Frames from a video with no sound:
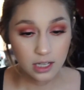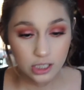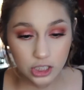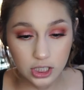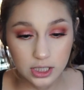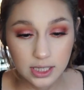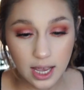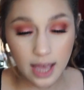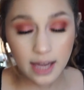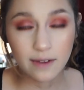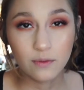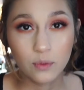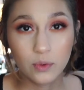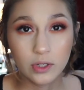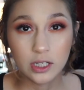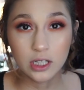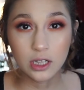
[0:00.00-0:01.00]
just kind of
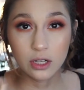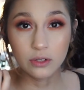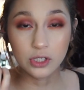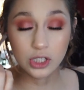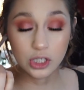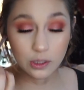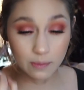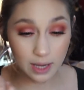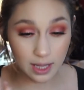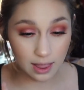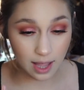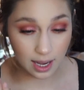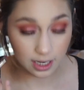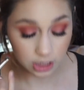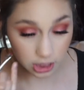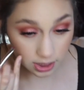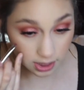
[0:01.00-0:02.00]
really close to my
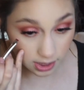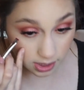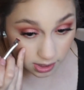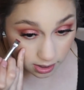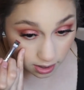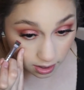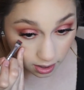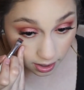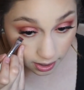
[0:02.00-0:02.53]
lashes,